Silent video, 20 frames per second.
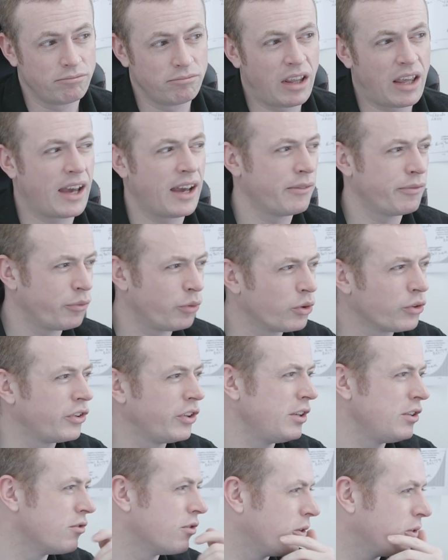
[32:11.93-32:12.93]
yeah,
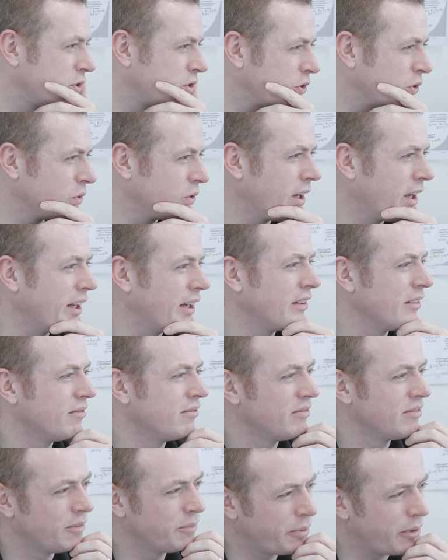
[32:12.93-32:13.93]
fourteen year old Shodan,
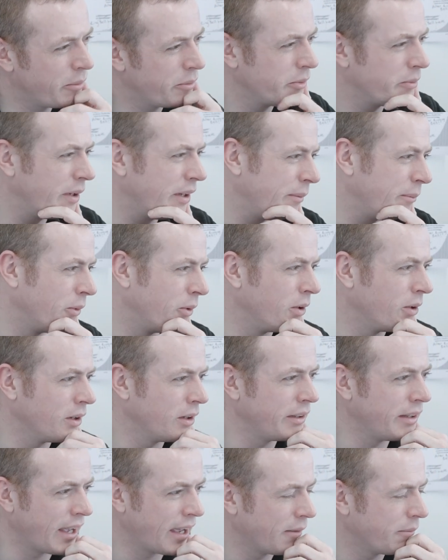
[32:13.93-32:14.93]
probably
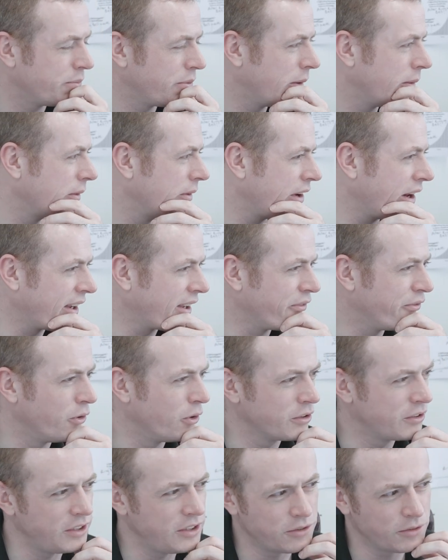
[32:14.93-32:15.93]
more, yeah, probably like a
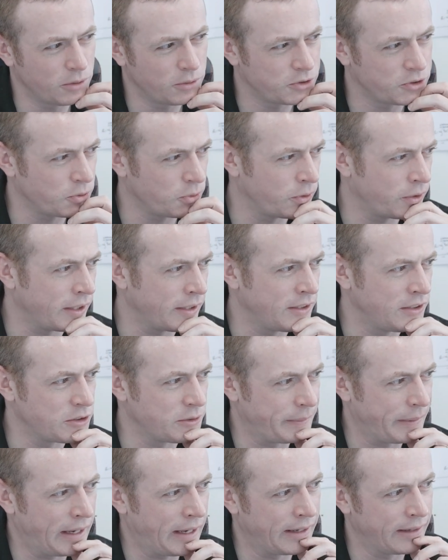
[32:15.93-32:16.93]
fourteen year old Shodan in
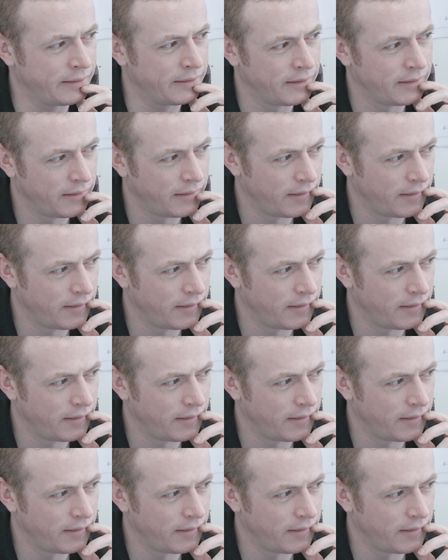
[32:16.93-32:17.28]
Japan,